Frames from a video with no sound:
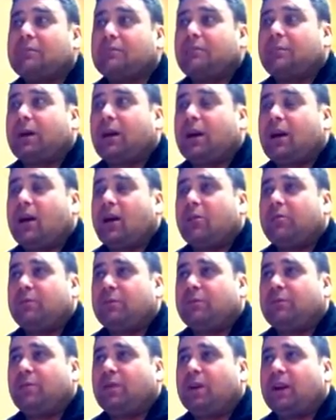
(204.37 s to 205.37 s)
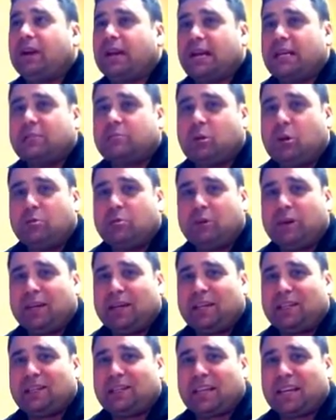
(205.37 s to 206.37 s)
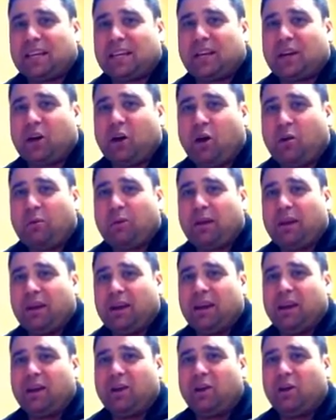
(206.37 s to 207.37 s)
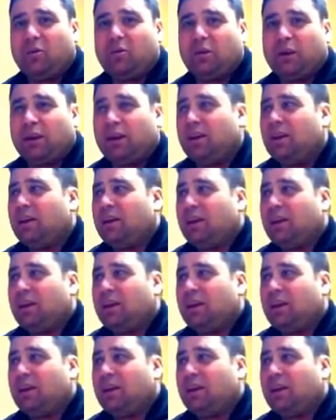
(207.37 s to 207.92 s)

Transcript: But I've been finding as my beers are getting hoppier and hoppier,